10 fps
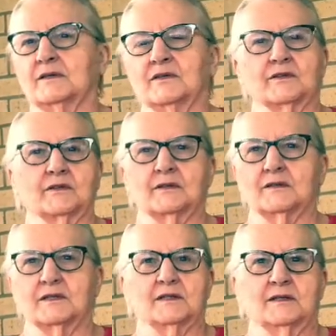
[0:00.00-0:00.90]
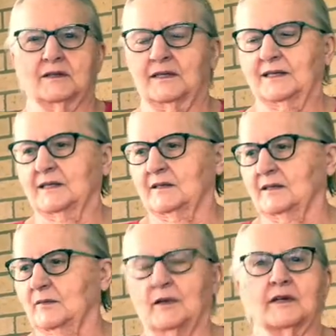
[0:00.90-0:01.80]
their,
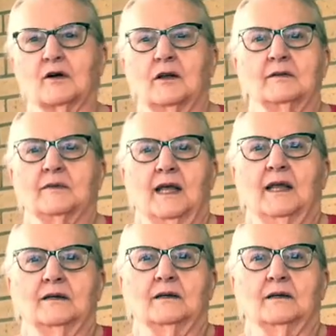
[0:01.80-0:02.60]
well, they call him dad,